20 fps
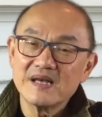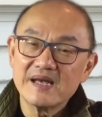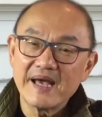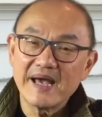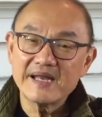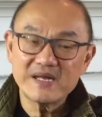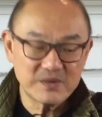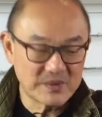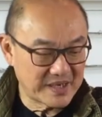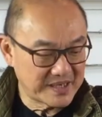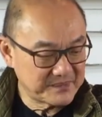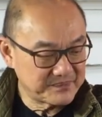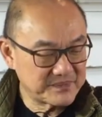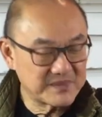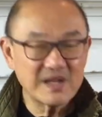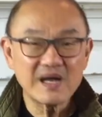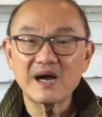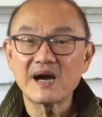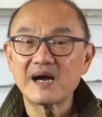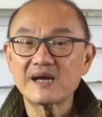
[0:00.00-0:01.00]
Anyway,
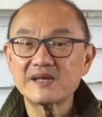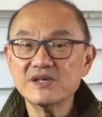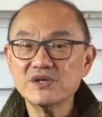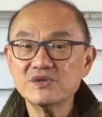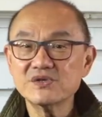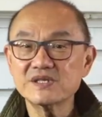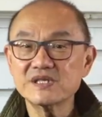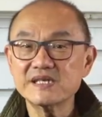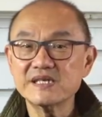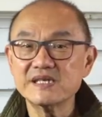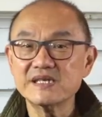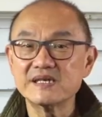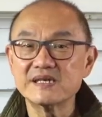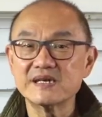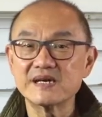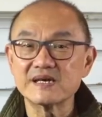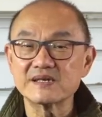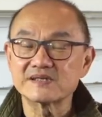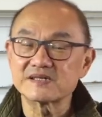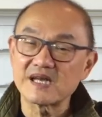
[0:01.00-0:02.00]
I usually
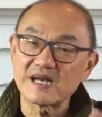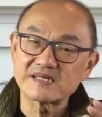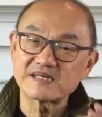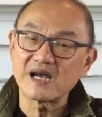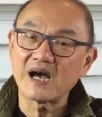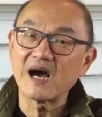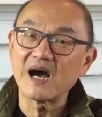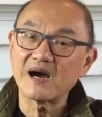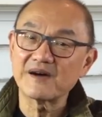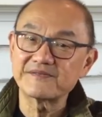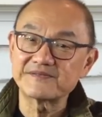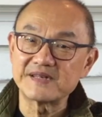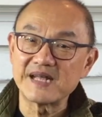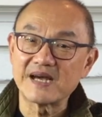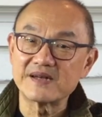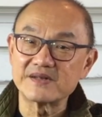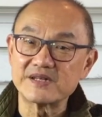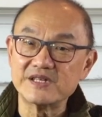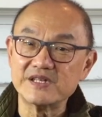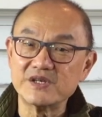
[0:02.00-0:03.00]
size a half
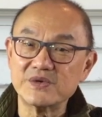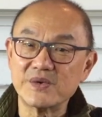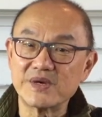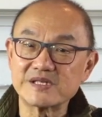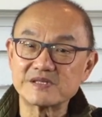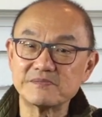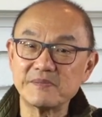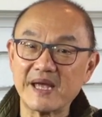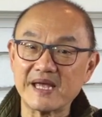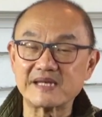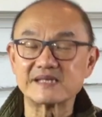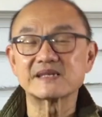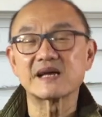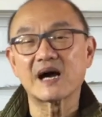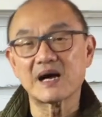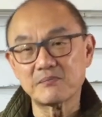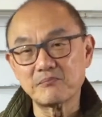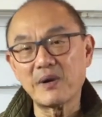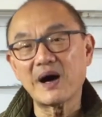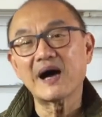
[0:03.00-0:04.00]
down in US makes.
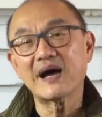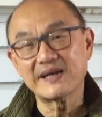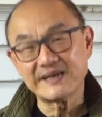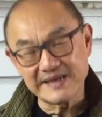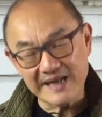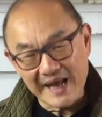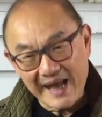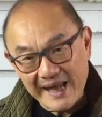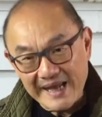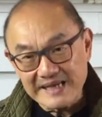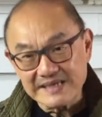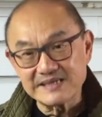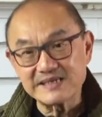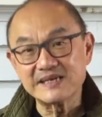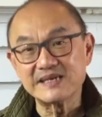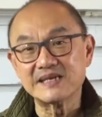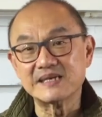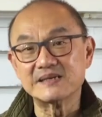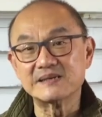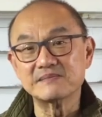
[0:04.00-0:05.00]
I buy an 8
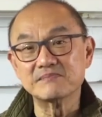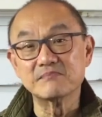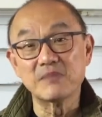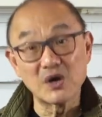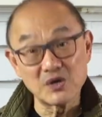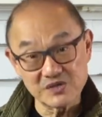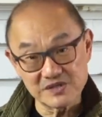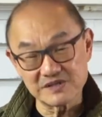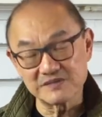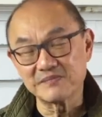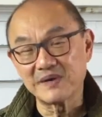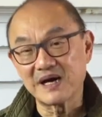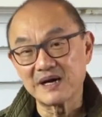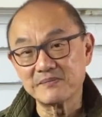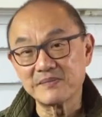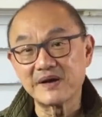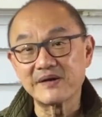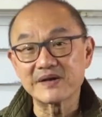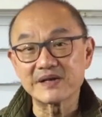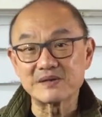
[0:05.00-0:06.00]
in most of my
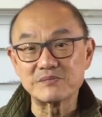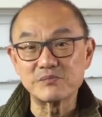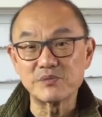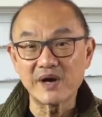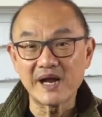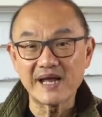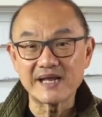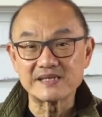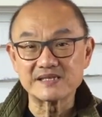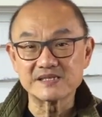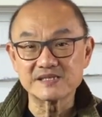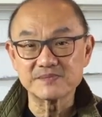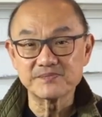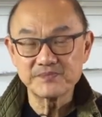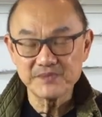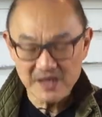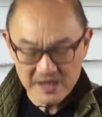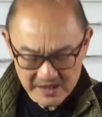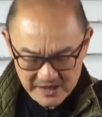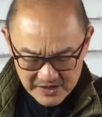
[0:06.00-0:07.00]
American brands.
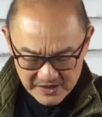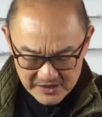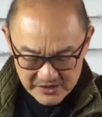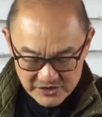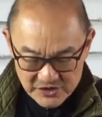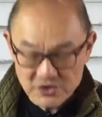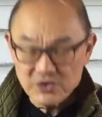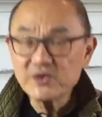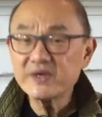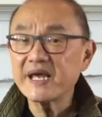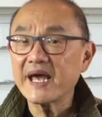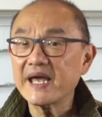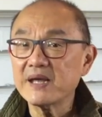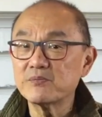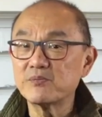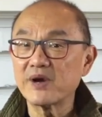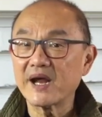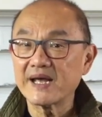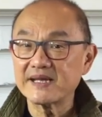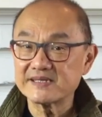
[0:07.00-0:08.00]
UK
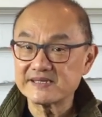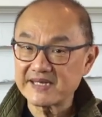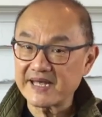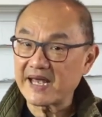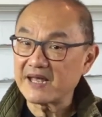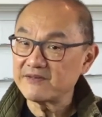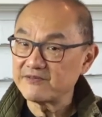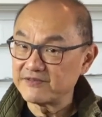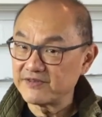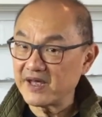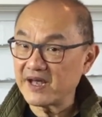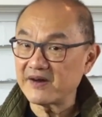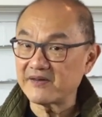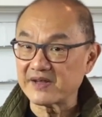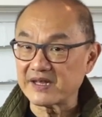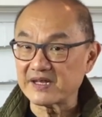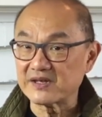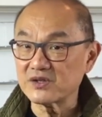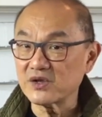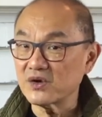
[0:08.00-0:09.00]
brands can
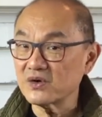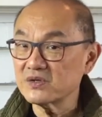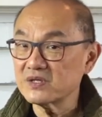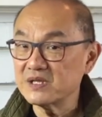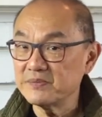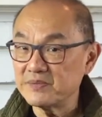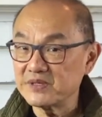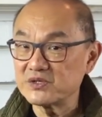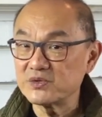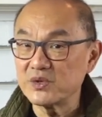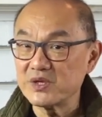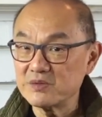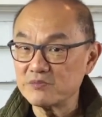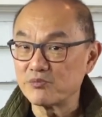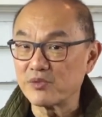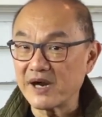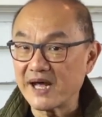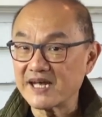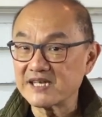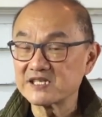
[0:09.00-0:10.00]
vary, not only between
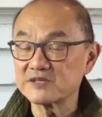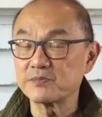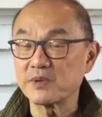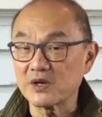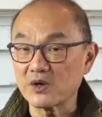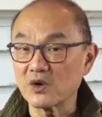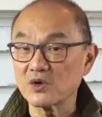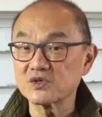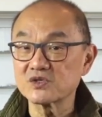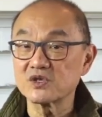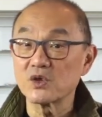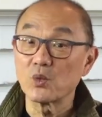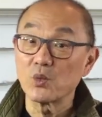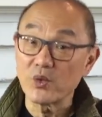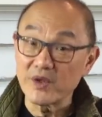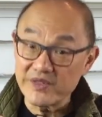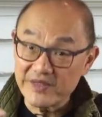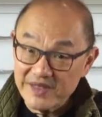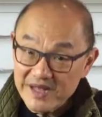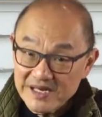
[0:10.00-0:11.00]
brands, but also
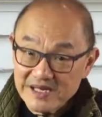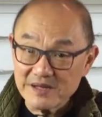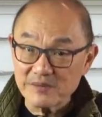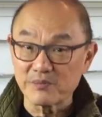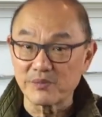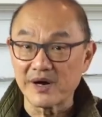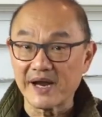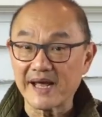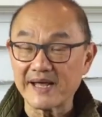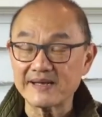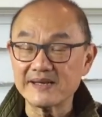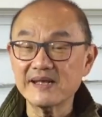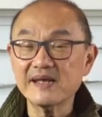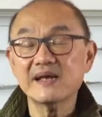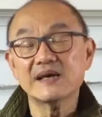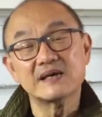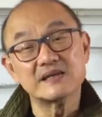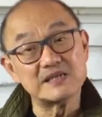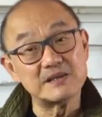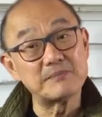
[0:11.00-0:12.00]
within a brand,
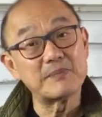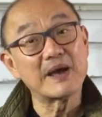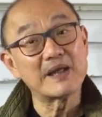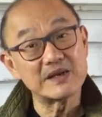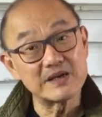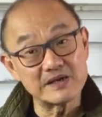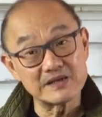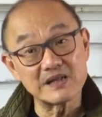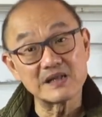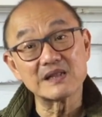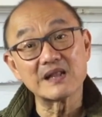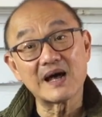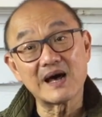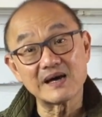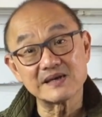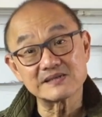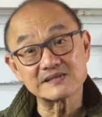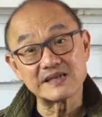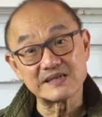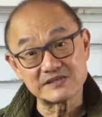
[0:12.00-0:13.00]
depending on the
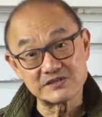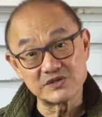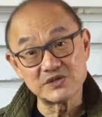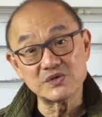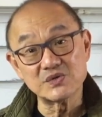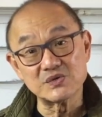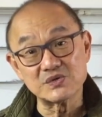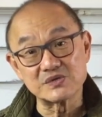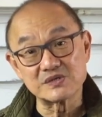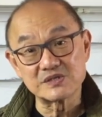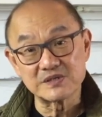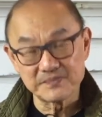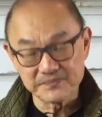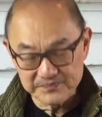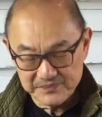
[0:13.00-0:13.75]
last that's used.